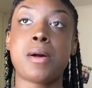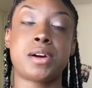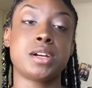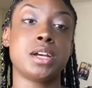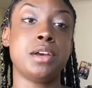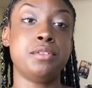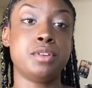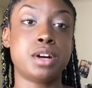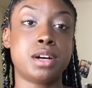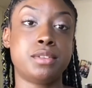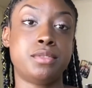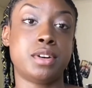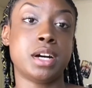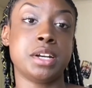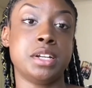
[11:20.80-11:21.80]
I gave y'all
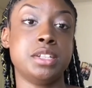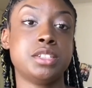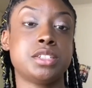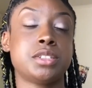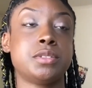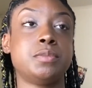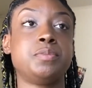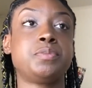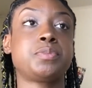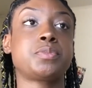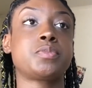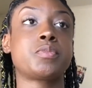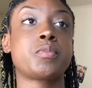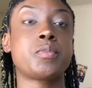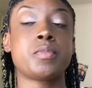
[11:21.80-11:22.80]
advice.
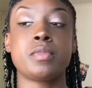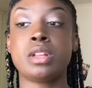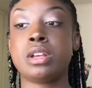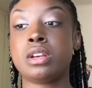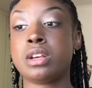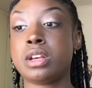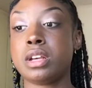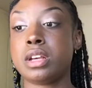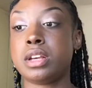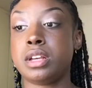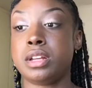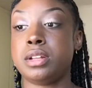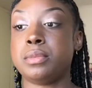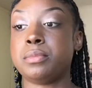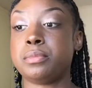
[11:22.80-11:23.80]

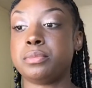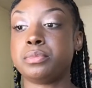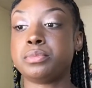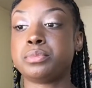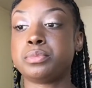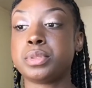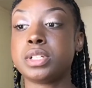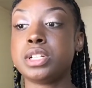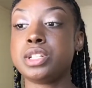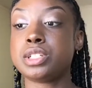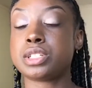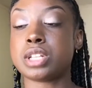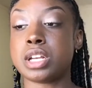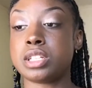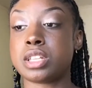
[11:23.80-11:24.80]
And
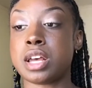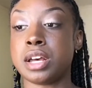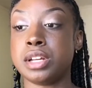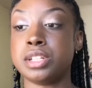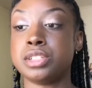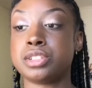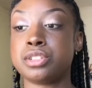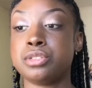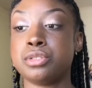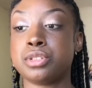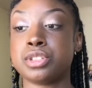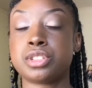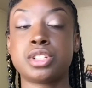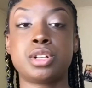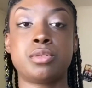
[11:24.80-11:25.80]
please take that into
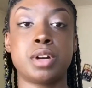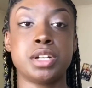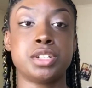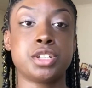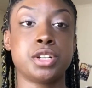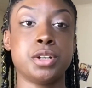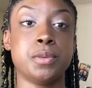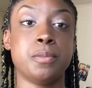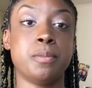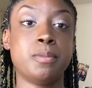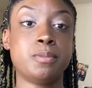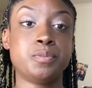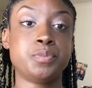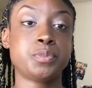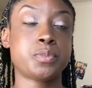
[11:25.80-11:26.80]
consideration,
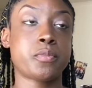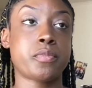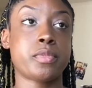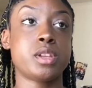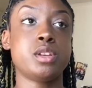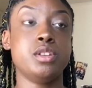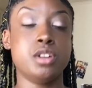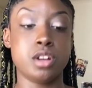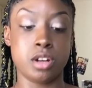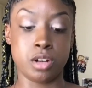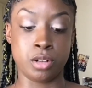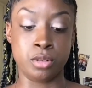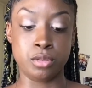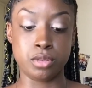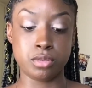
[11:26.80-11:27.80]
you
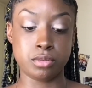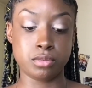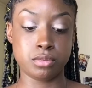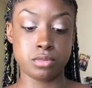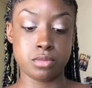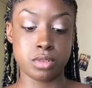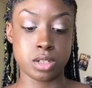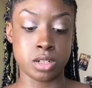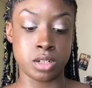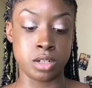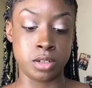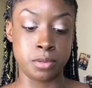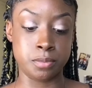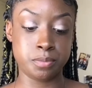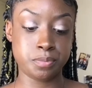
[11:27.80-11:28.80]
know,
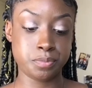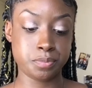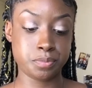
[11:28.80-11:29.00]
um,